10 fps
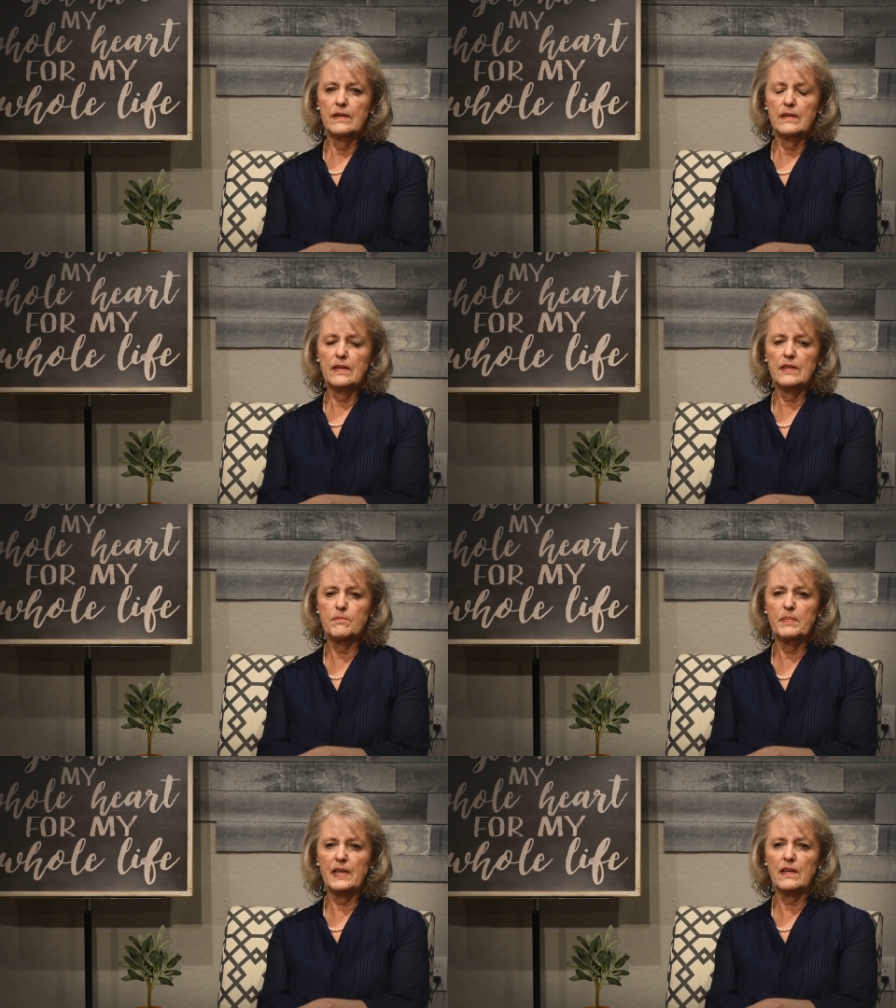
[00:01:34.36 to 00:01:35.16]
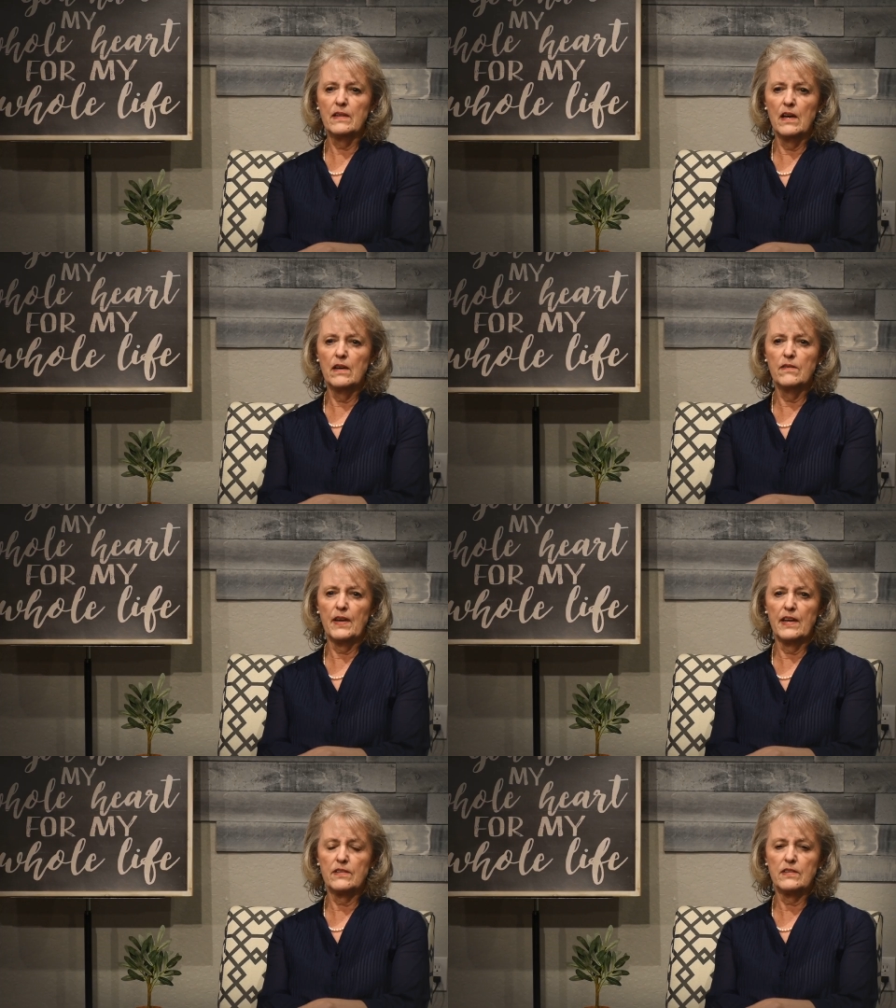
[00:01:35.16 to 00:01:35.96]
His big love
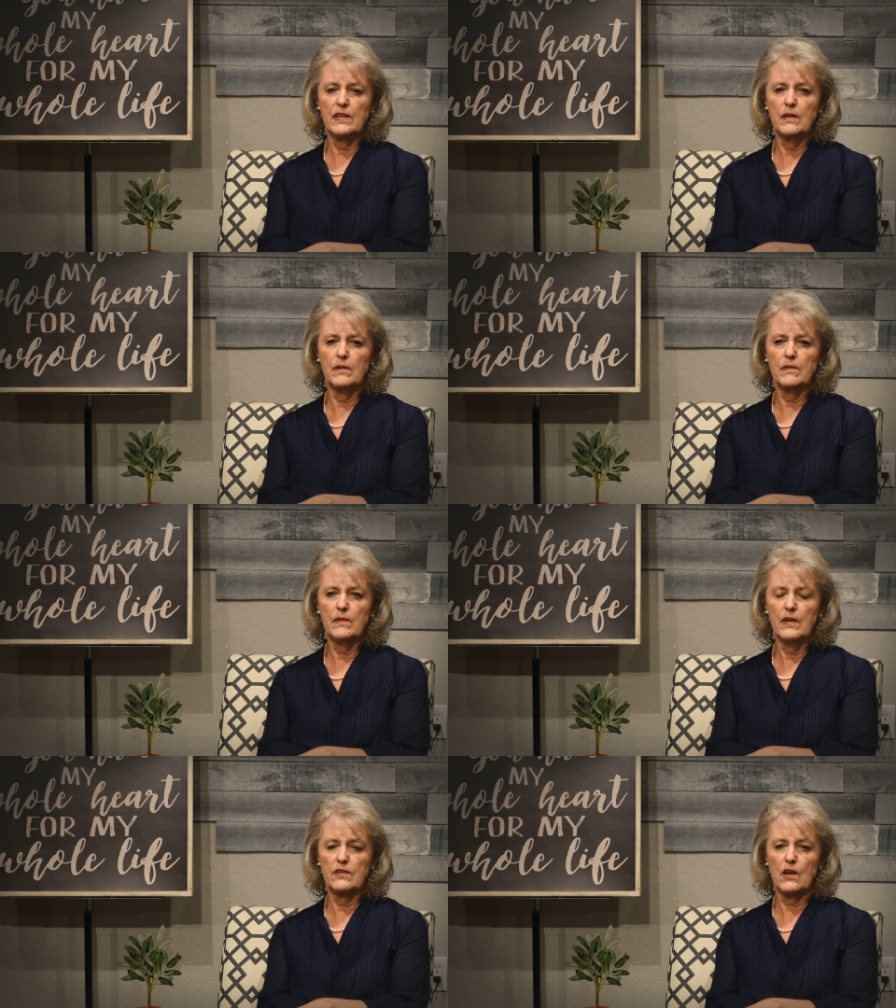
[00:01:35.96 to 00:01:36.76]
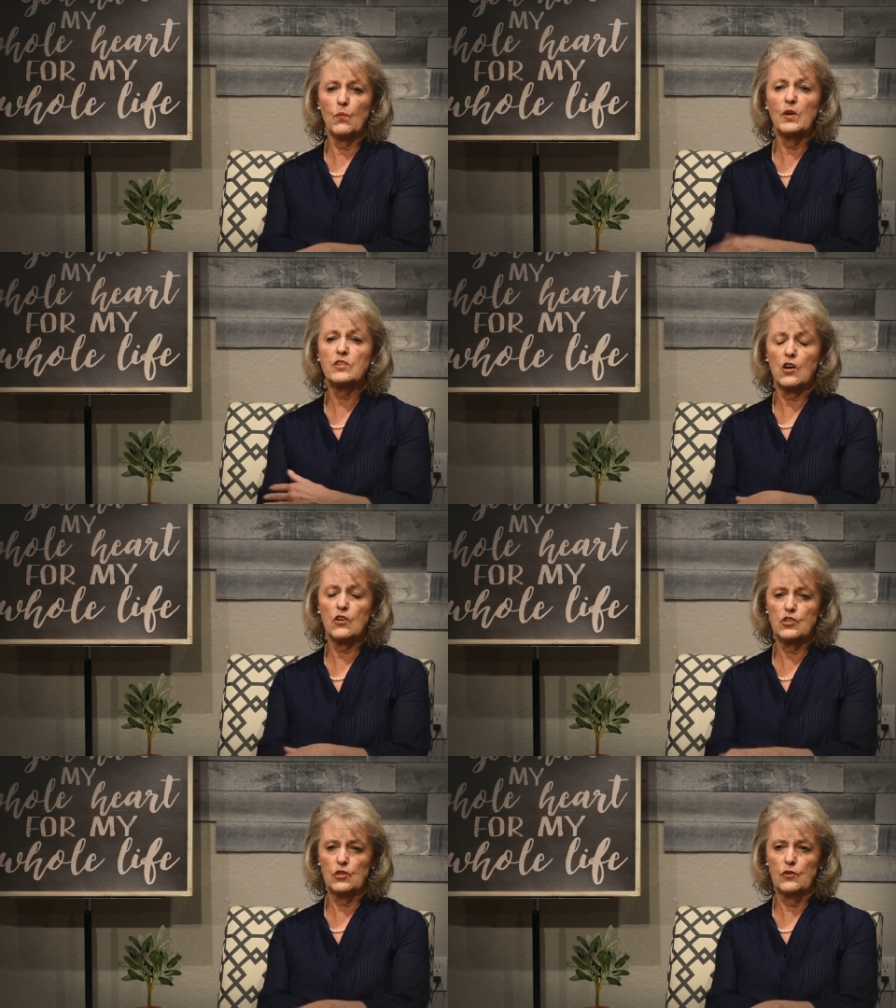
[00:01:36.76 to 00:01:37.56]
as he, as once
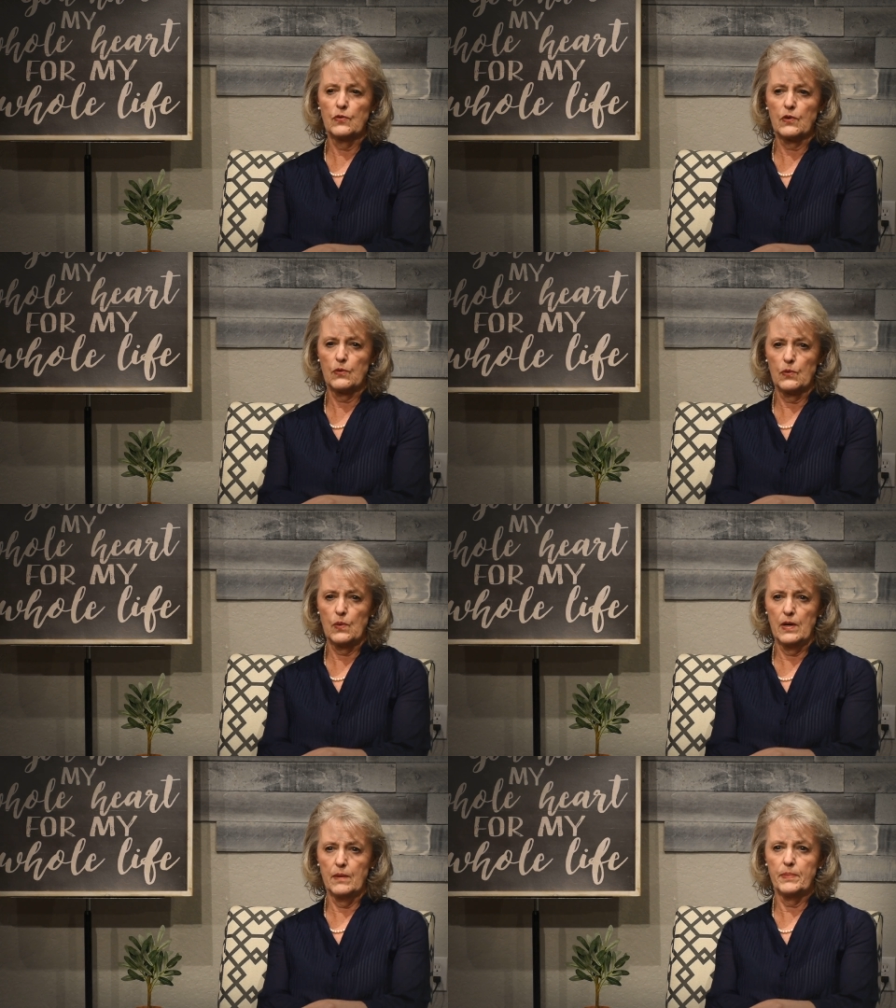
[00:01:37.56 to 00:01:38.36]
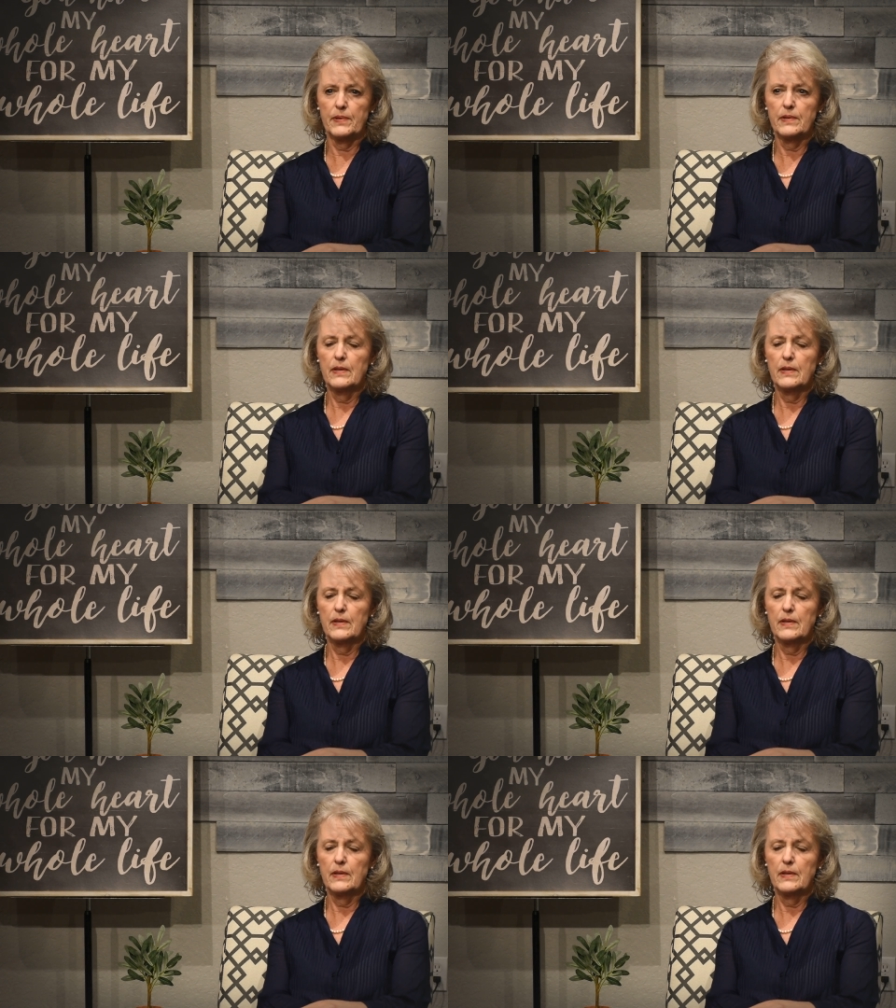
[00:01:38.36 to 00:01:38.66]
our children grew up,